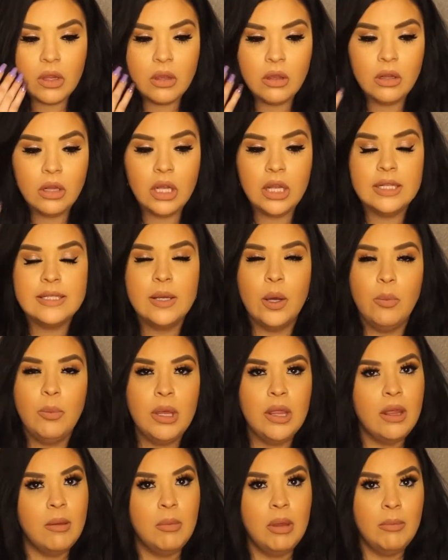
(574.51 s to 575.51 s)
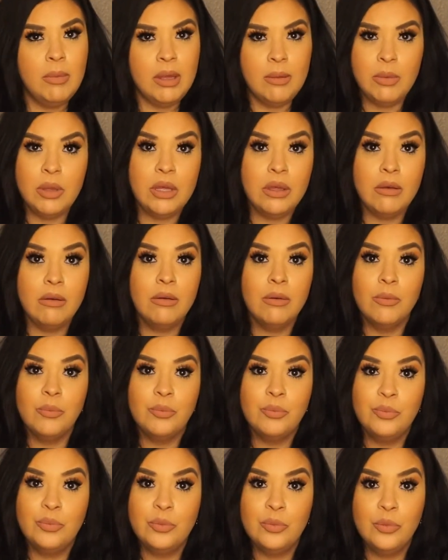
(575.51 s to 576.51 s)
They tell me that my baby
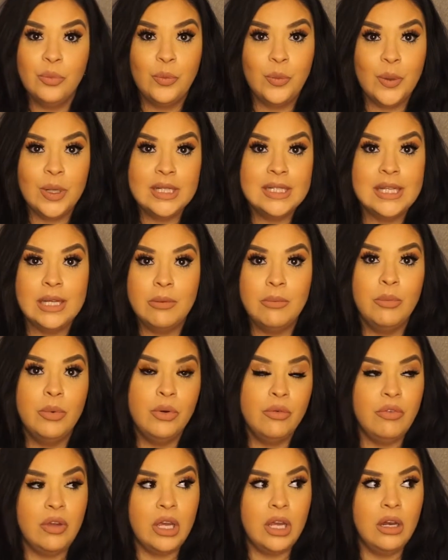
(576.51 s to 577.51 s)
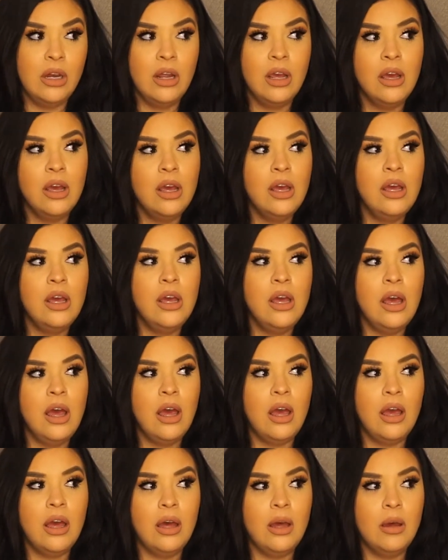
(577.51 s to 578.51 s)
wasn't moving.
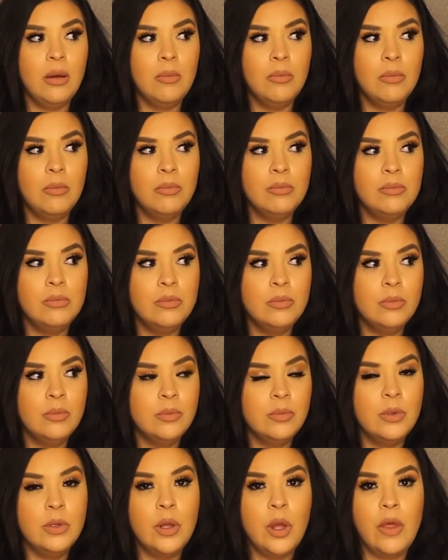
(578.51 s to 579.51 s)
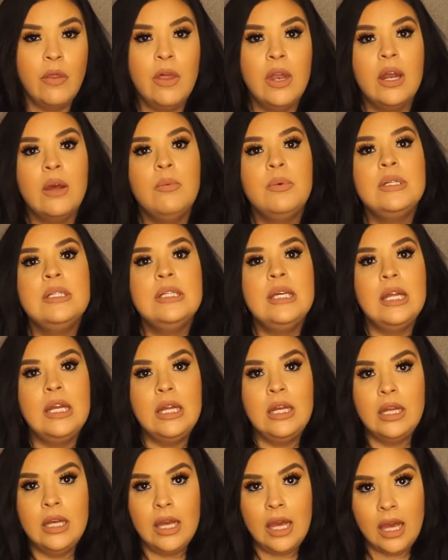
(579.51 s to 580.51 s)
Then I was
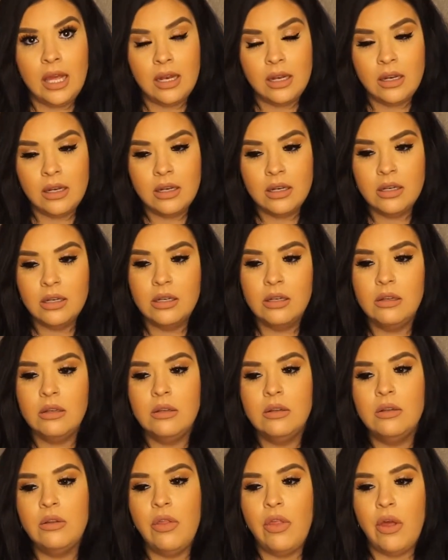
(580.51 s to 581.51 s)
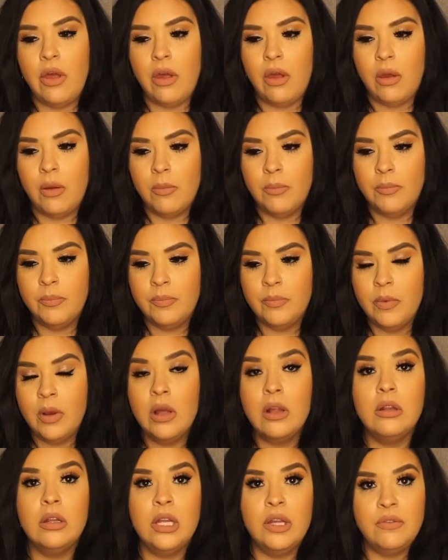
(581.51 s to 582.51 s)
getting, again, the
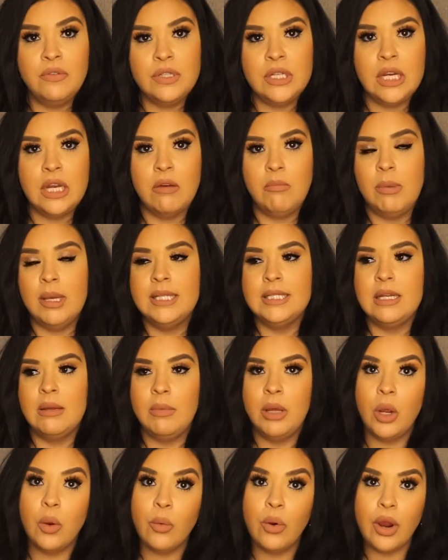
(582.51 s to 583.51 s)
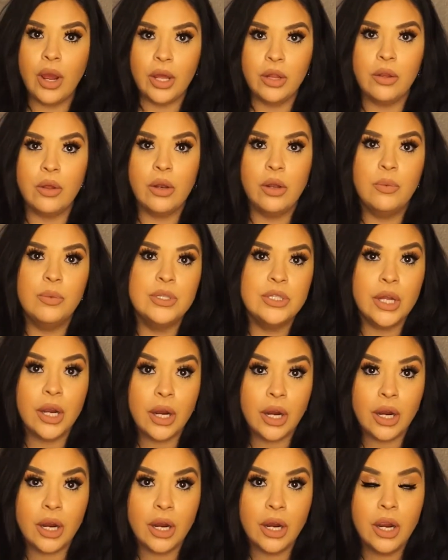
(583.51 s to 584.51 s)
lifting of my stomach where I thought it was
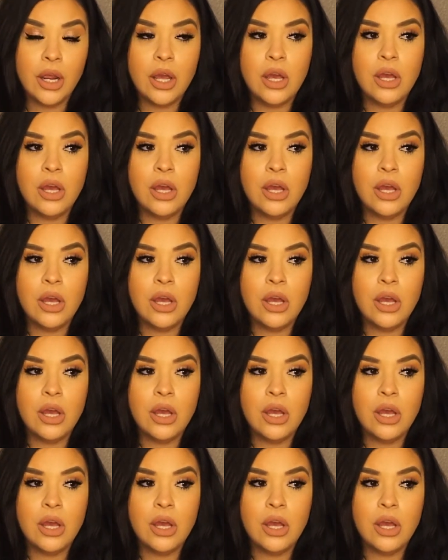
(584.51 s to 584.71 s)
her.